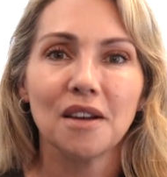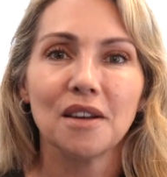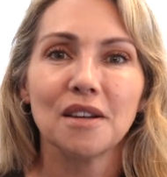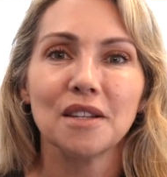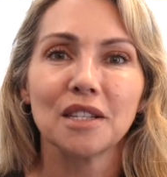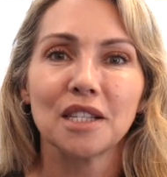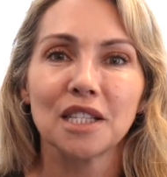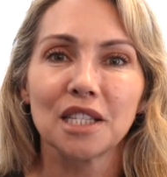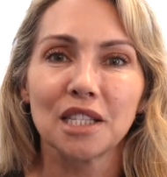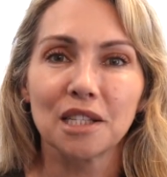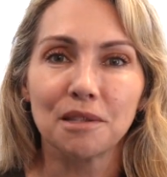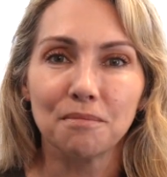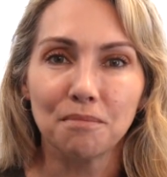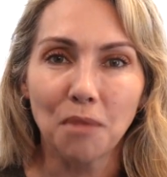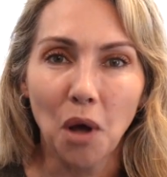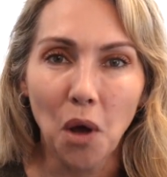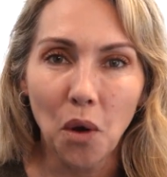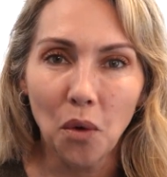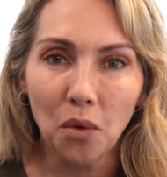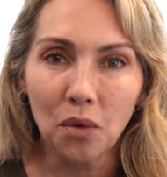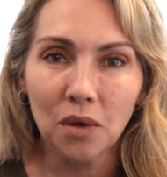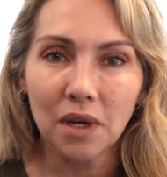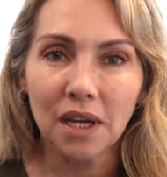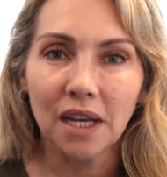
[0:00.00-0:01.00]

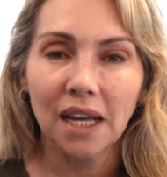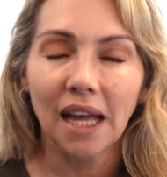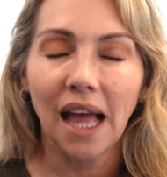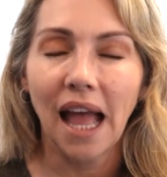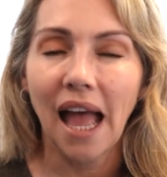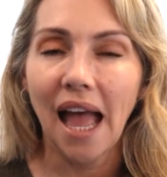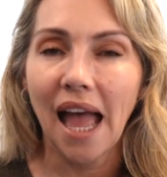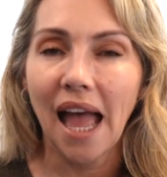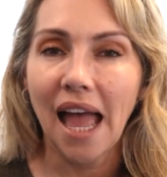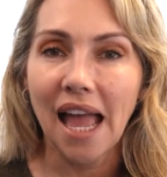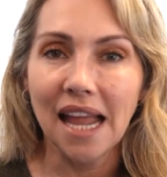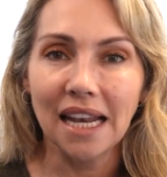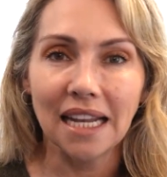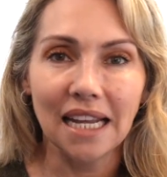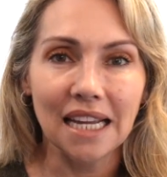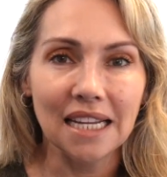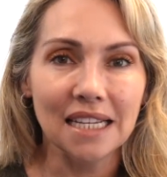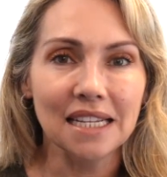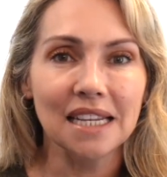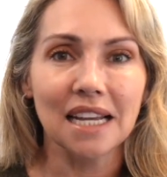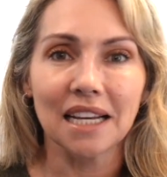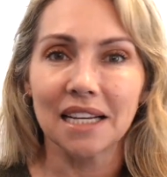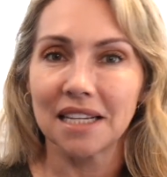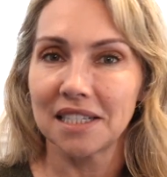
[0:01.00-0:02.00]
smoke any
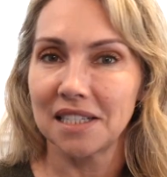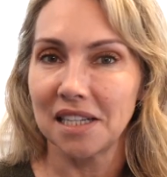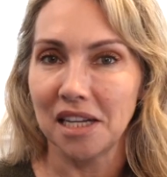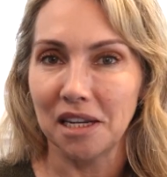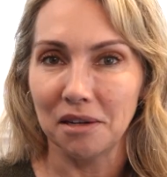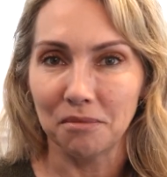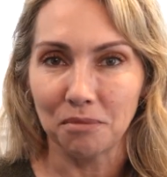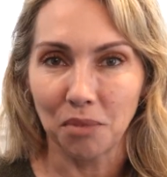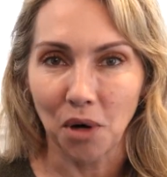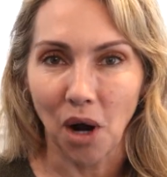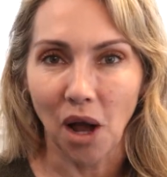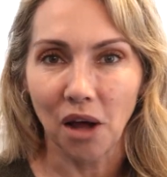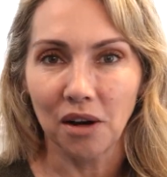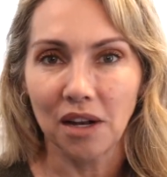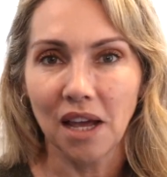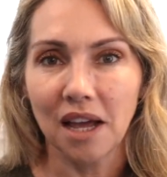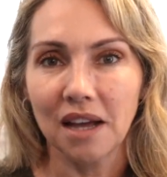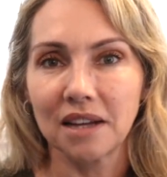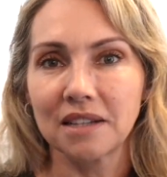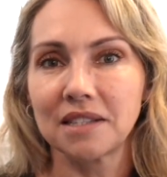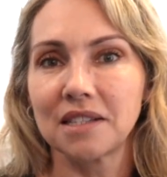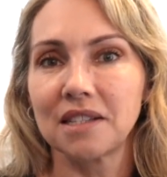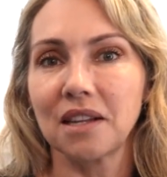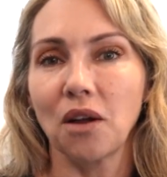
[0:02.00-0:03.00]
nicotine
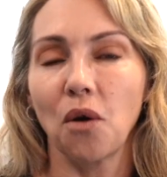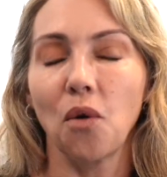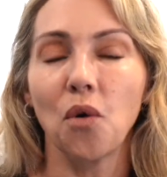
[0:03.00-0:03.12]
products